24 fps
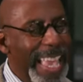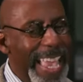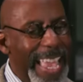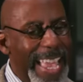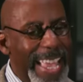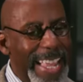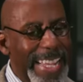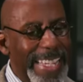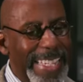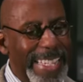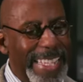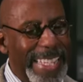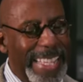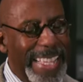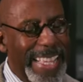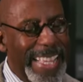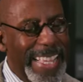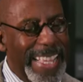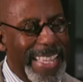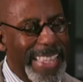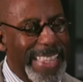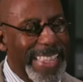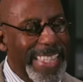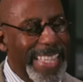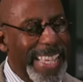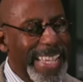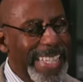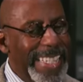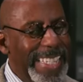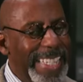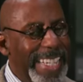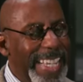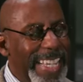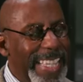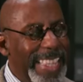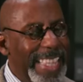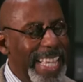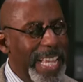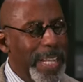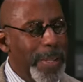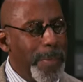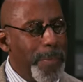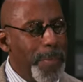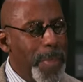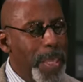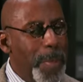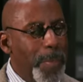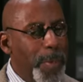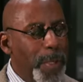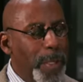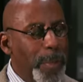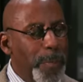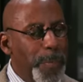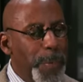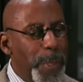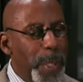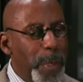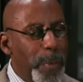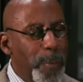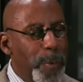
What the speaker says: And the idea that people